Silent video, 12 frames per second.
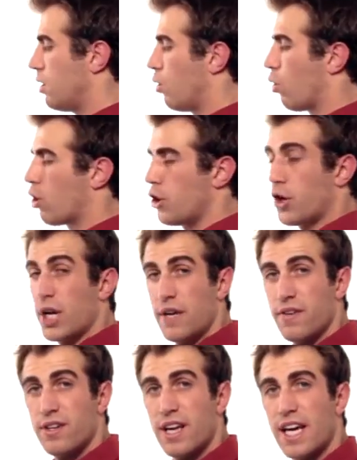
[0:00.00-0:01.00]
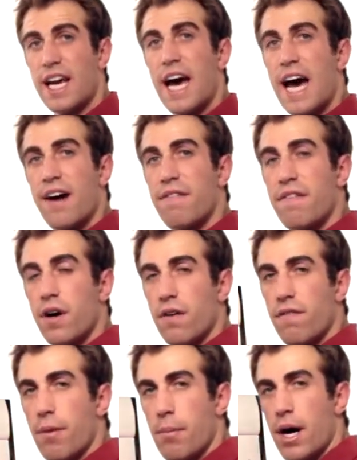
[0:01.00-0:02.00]
Or you can even take half
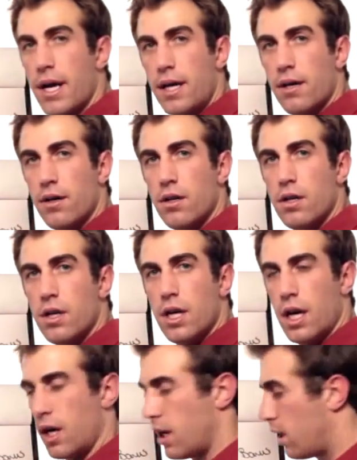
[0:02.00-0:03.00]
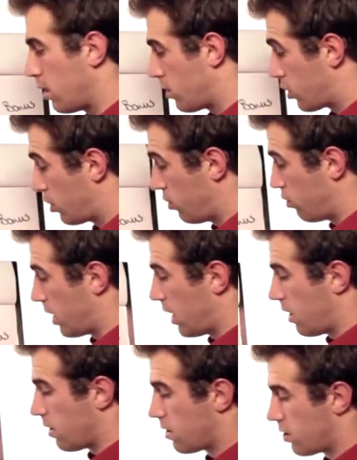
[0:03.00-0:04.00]
of the money
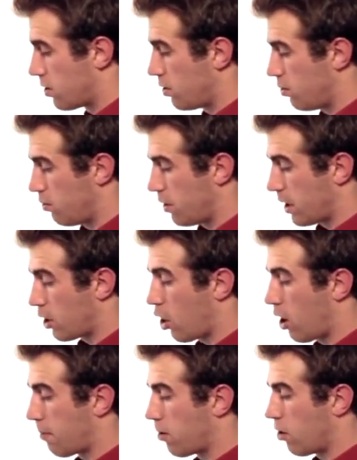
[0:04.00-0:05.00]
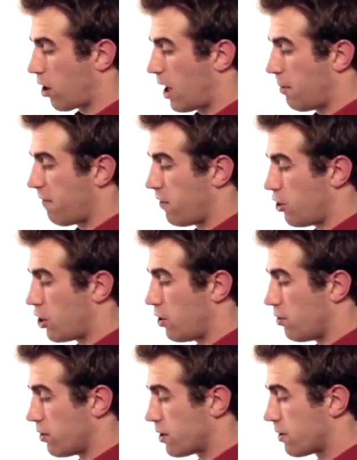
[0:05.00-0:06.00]
to the car program if you
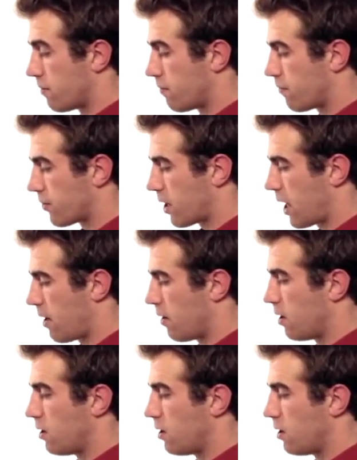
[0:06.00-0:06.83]
choose. Okay.